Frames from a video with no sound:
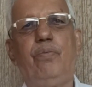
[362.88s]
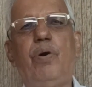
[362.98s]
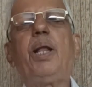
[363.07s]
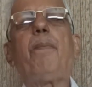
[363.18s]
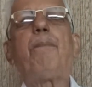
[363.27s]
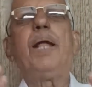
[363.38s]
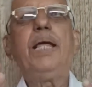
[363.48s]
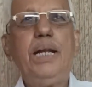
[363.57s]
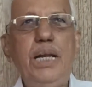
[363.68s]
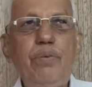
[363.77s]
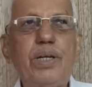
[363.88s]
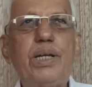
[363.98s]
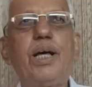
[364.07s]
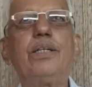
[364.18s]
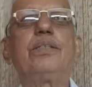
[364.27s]
very plainly we
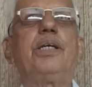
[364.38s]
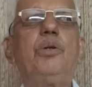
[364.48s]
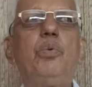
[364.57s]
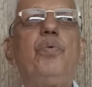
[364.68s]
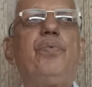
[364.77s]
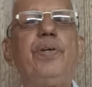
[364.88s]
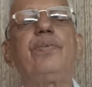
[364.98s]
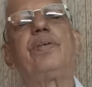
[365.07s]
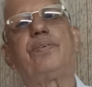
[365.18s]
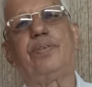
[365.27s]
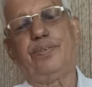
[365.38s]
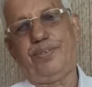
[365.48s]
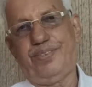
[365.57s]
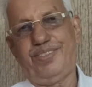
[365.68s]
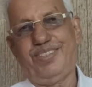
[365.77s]
can understand who Jesus is.
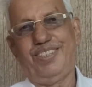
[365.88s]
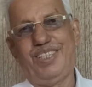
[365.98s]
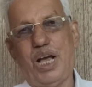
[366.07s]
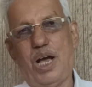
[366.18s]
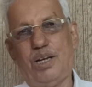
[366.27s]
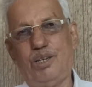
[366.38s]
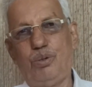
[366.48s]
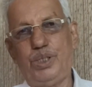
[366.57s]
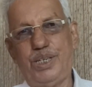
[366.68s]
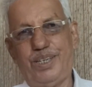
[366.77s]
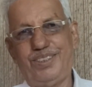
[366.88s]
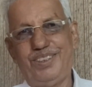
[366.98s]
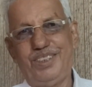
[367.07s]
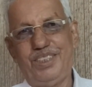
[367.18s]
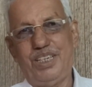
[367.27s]
Hallelujah.
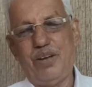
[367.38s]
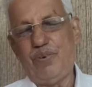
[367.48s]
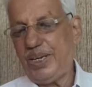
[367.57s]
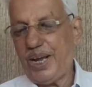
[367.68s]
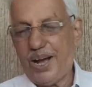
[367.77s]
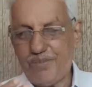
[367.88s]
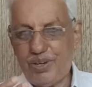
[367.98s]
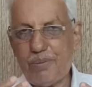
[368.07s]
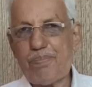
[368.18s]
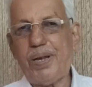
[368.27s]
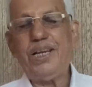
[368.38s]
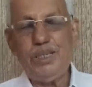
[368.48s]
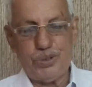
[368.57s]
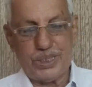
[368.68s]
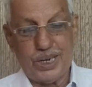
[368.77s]
Very
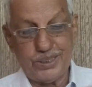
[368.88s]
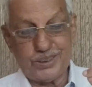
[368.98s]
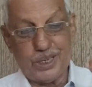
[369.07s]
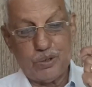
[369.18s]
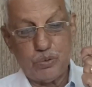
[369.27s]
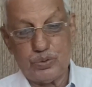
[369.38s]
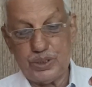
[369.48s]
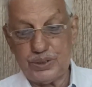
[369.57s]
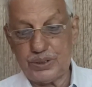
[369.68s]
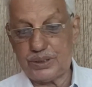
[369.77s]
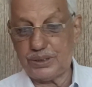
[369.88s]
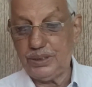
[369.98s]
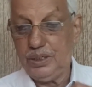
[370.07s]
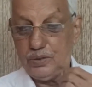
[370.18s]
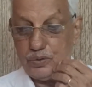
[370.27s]
plainly you can understand who Jesus is.
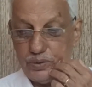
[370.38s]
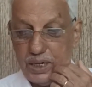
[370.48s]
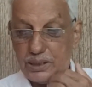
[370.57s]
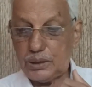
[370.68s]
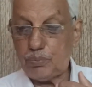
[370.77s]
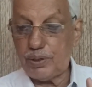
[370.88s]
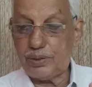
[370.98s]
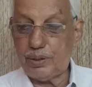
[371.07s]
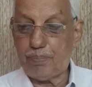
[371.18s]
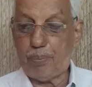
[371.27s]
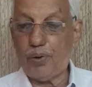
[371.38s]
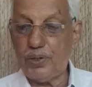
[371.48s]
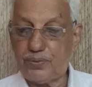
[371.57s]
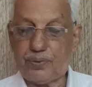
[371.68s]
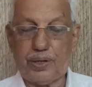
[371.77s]
So that is what Paul
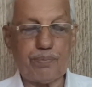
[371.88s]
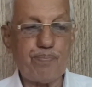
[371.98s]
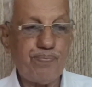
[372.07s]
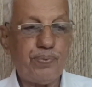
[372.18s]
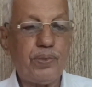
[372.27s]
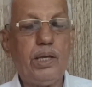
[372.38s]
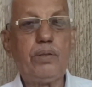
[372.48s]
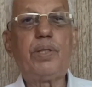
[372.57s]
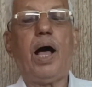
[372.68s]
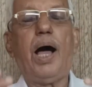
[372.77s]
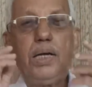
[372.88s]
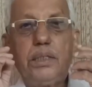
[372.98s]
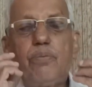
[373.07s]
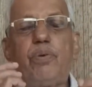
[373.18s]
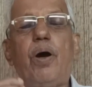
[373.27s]
is saying. If the eyes
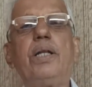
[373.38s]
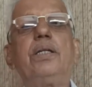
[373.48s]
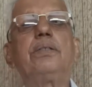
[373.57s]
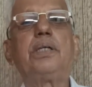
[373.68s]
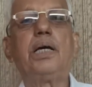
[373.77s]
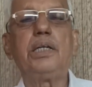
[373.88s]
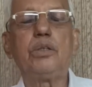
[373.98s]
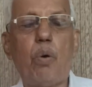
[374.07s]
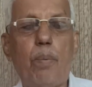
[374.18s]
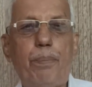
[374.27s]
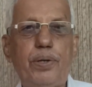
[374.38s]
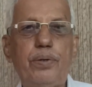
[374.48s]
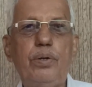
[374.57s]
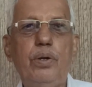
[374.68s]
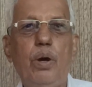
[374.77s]
of your understanding is
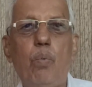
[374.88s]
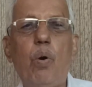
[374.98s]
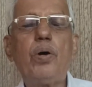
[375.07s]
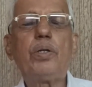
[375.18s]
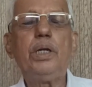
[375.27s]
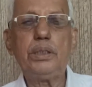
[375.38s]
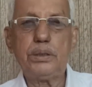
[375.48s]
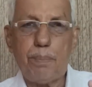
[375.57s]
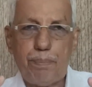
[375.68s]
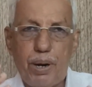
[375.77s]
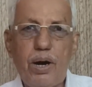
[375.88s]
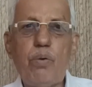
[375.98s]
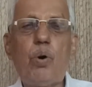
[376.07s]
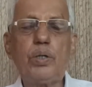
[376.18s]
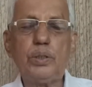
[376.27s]
open, what is the power,
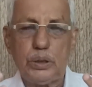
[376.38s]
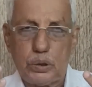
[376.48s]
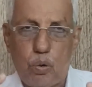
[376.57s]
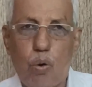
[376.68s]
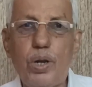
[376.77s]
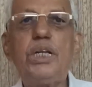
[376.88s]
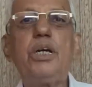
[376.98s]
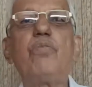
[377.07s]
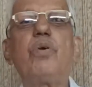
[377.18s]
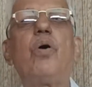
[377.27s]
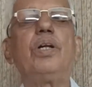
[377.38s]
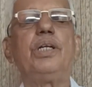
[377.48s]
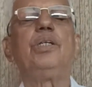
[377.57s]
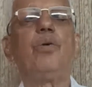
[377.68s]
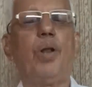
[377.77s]
what is the calling of God
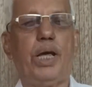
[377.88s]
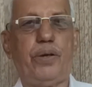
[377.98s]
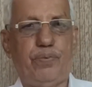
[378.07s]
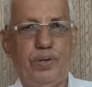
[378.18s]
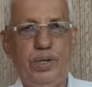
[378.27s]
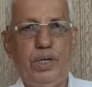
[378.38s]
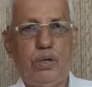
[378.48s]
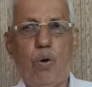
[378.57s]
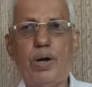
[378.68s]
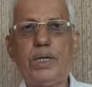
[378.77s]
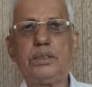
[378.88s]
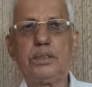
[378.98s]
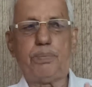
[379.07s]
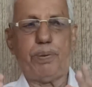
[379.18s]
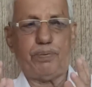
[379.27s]
in your life? God has a
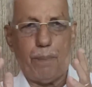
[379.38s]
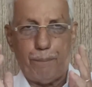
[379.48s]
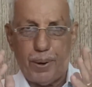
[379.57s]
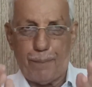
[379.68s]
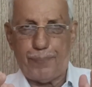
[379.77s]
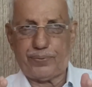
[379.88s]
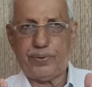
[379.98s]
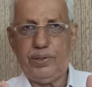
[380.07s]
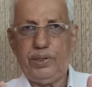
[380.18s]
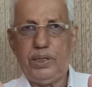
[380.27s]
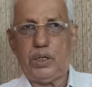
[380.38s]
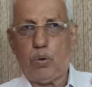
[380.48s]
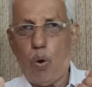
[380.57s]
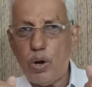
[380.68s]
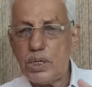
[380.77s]
special purpose. He
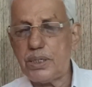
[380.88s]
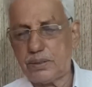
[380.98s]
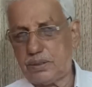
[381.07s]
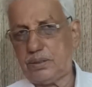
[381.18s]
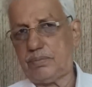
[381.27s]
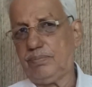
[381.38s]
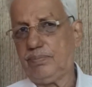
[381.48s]
called us.